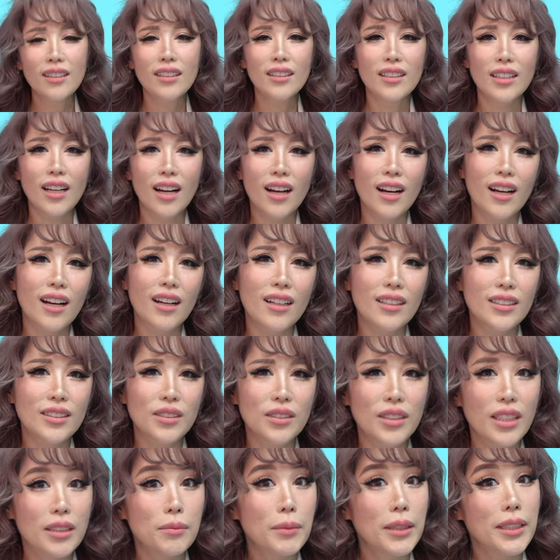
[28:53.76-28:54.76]
Yeah, so
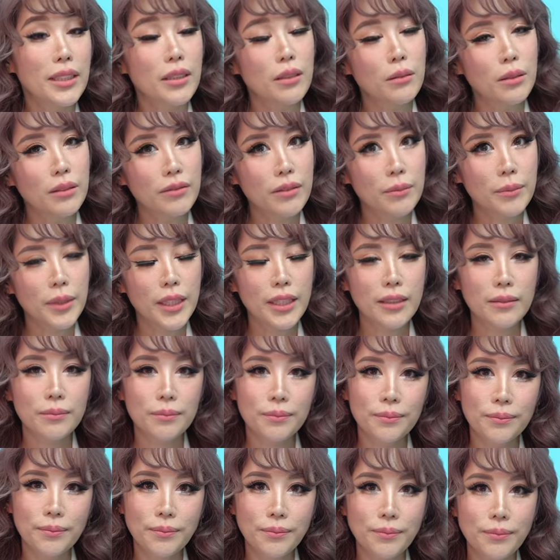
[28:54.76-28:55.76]
that's my takeaway from that.
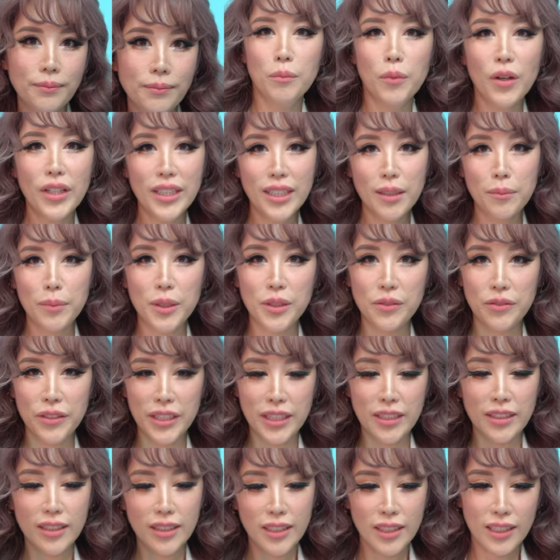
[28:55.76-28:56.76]
Point number three.
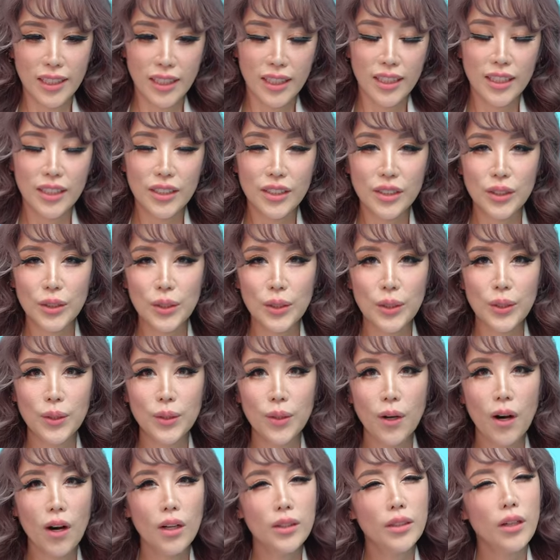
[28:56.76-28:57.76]

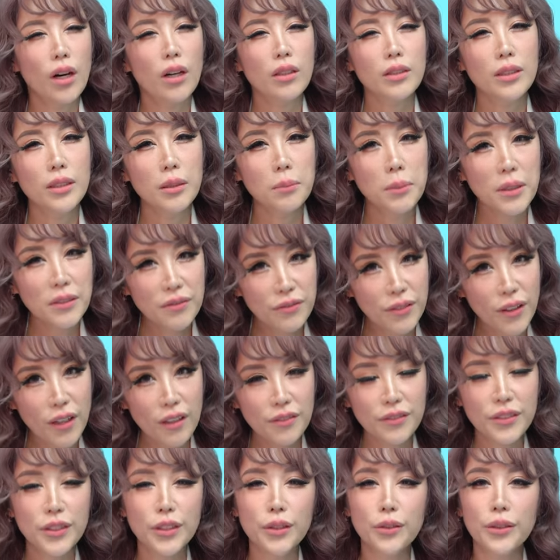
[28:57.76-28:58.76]
So on October
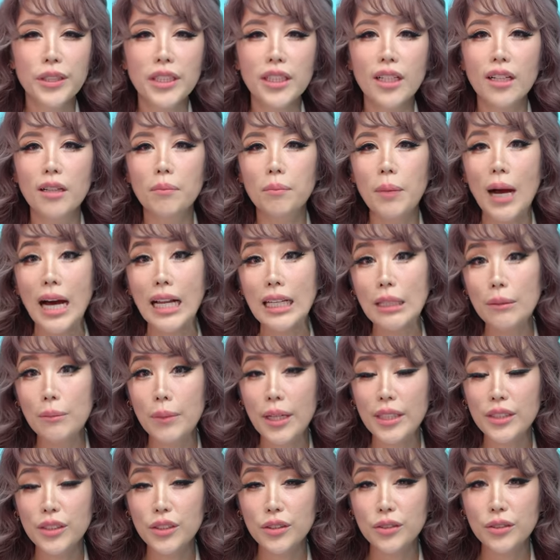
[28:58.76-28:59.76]
4th, during her
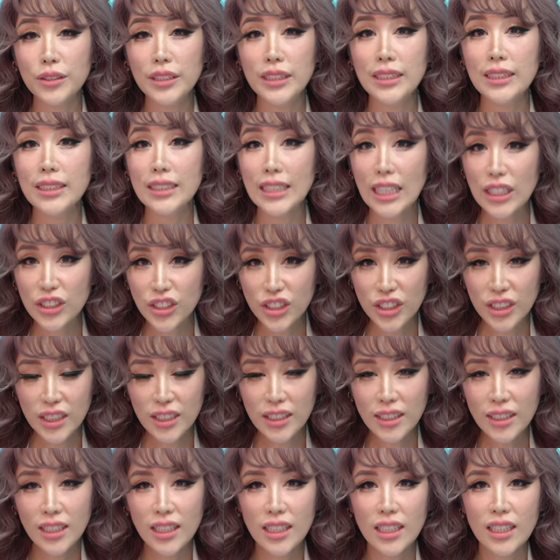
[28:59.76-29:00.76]
parliamentary
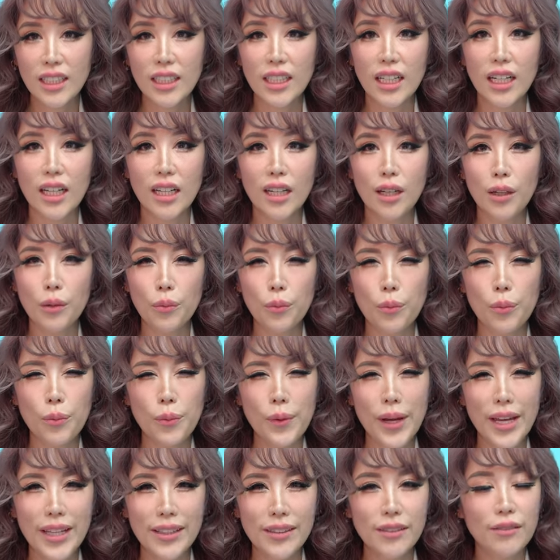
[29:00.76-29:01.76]
session, uh,
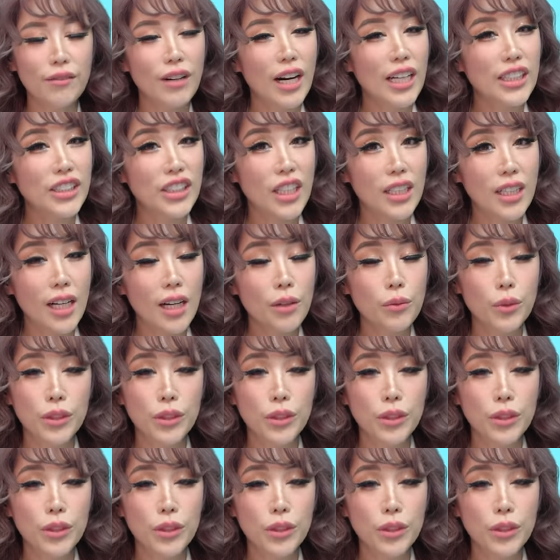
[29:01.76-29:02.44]
when Raeesah Khan